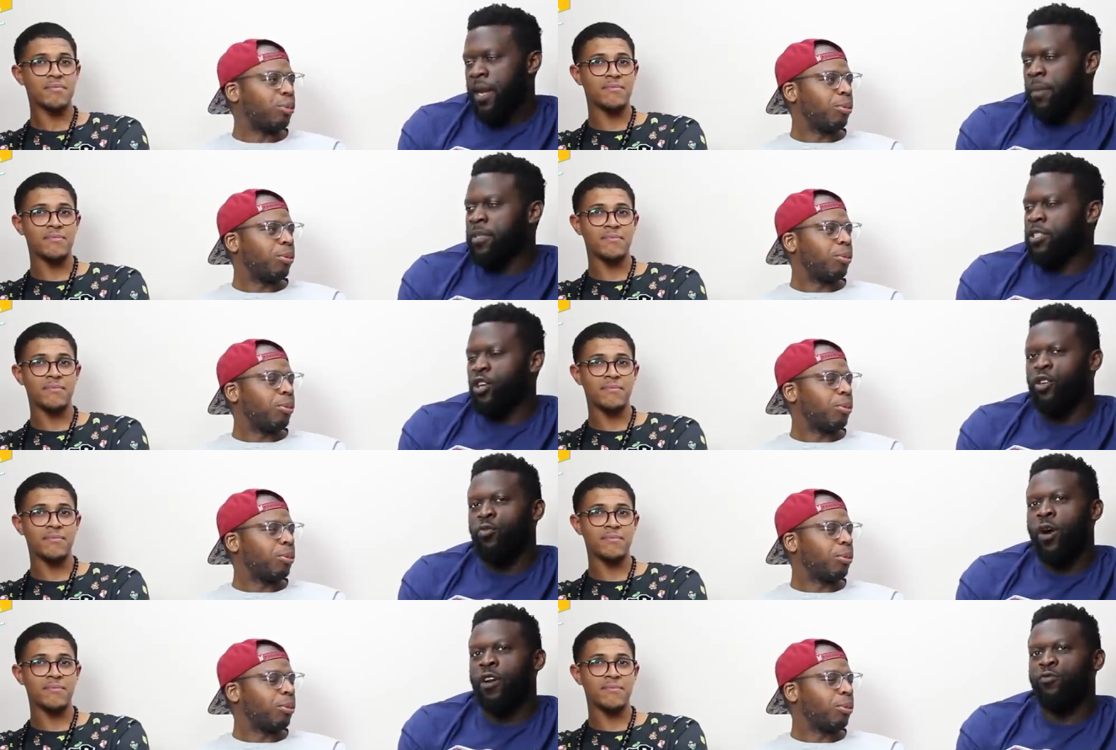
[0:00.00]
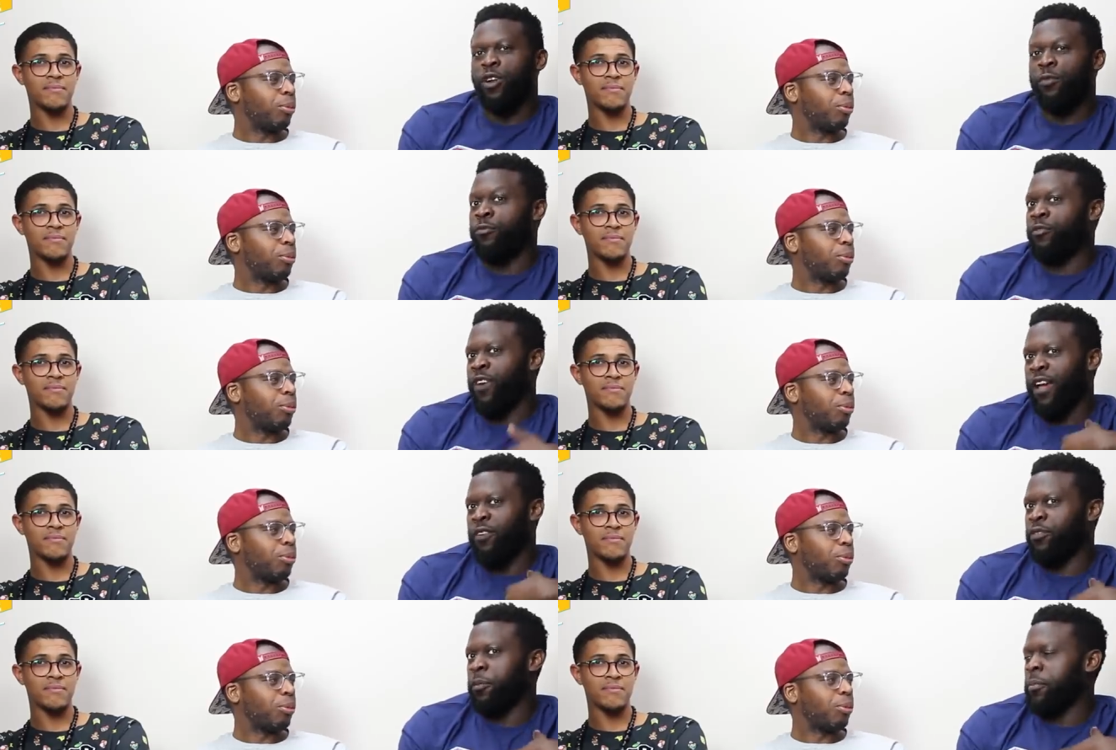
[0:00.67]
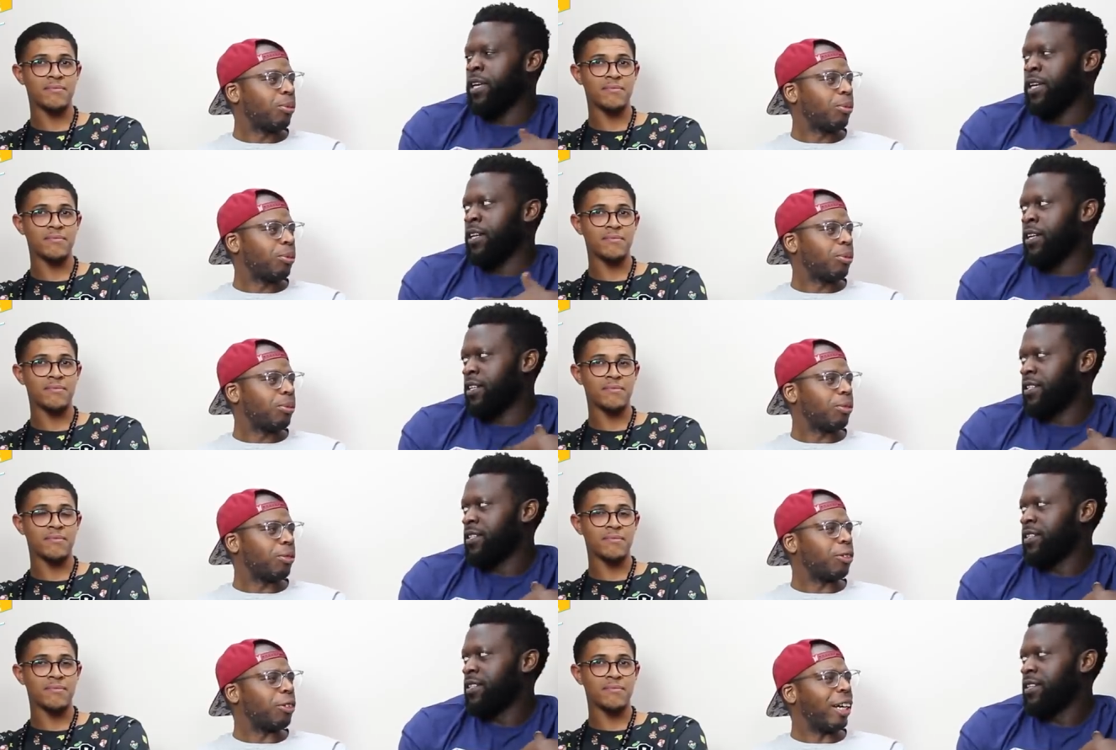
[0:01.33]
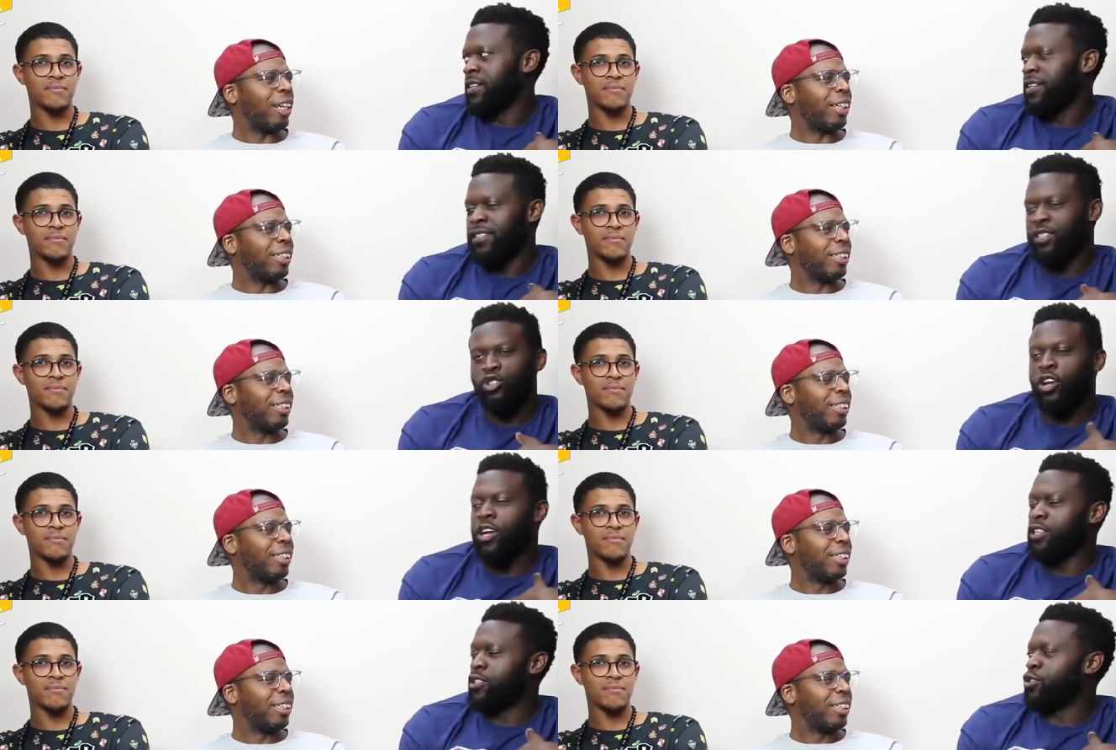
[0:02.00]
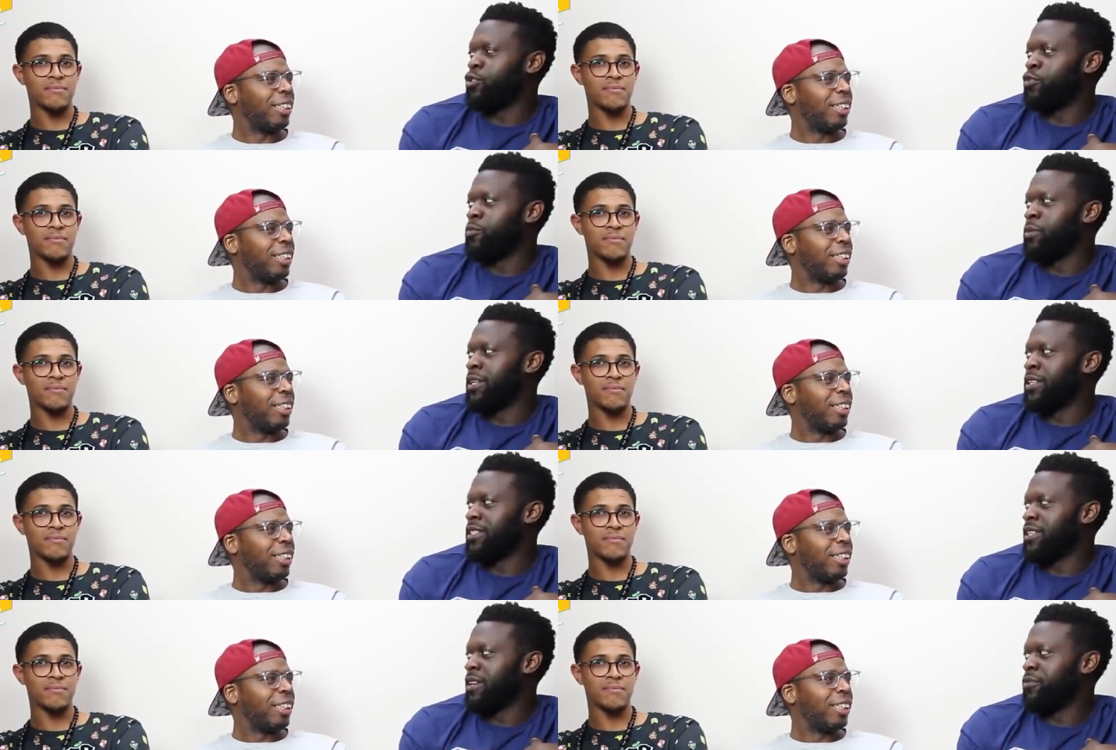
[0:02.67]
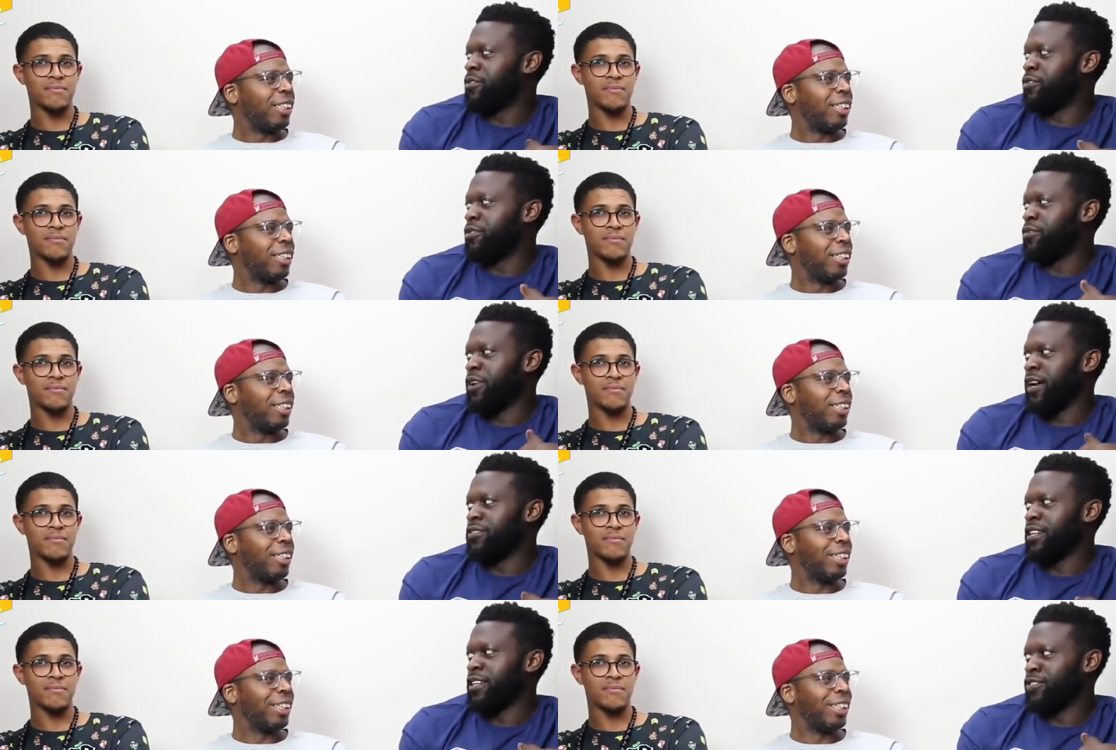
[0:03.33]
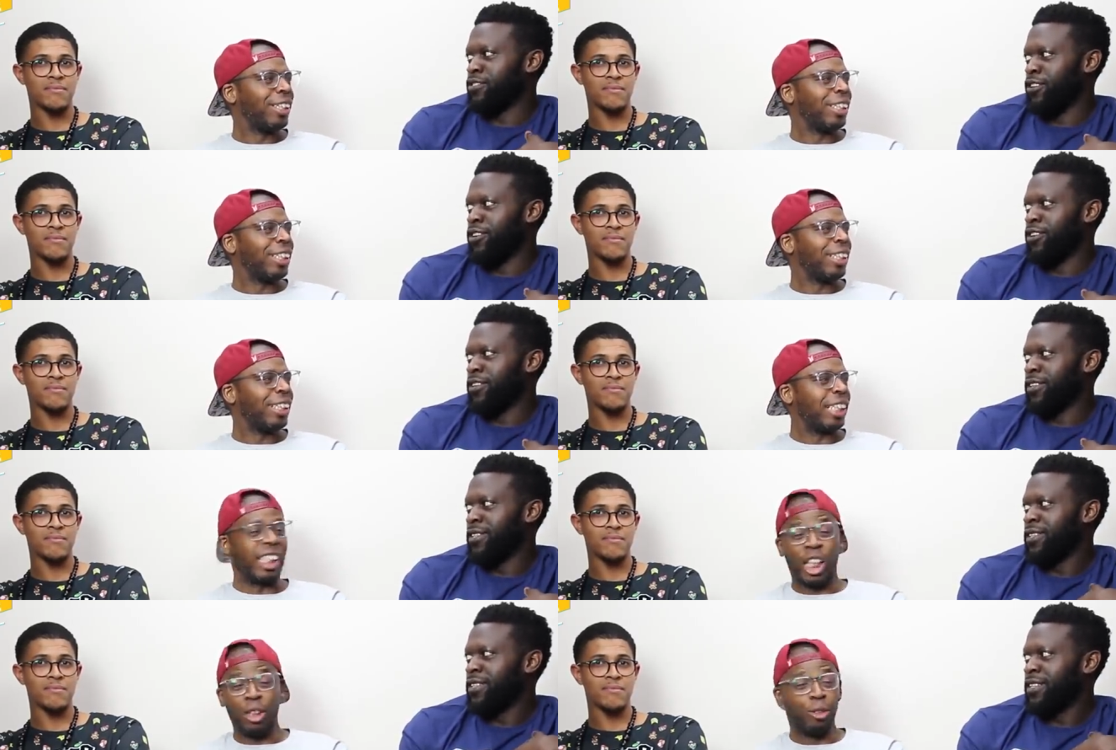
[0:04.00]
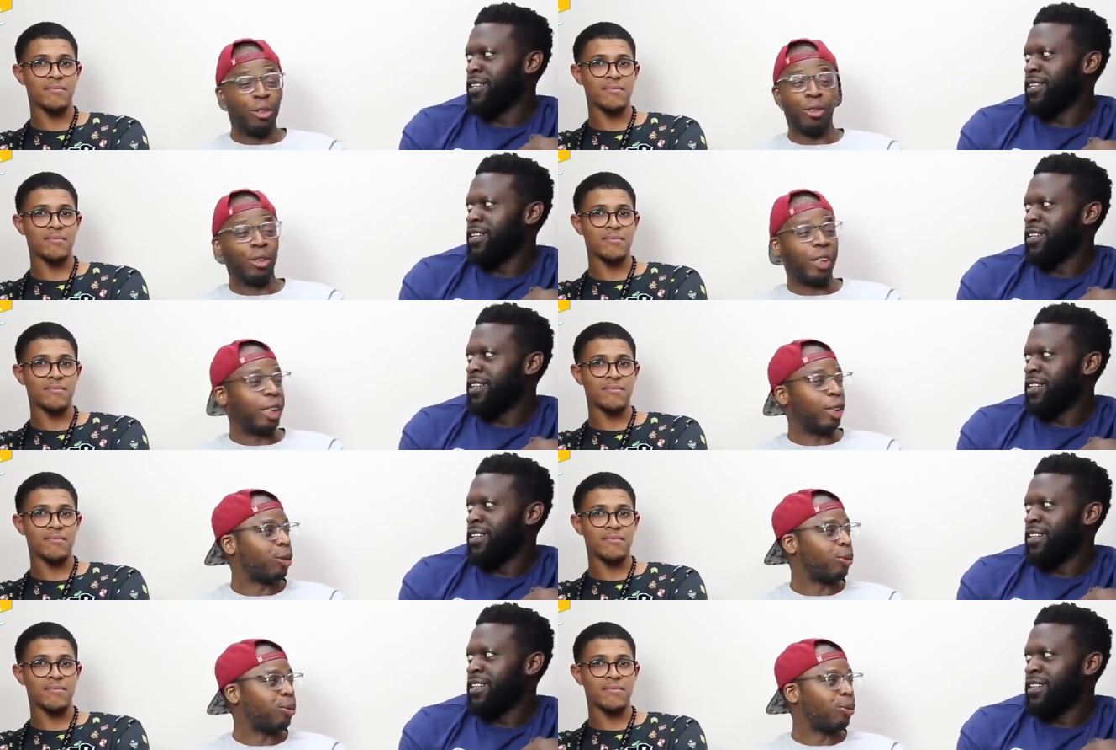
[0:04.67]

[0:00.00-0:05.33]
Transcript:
Speaker 1: Let me tell you one red flag for me in it. Right. The trailer's two minutes and fifty-five seconds long. So everything.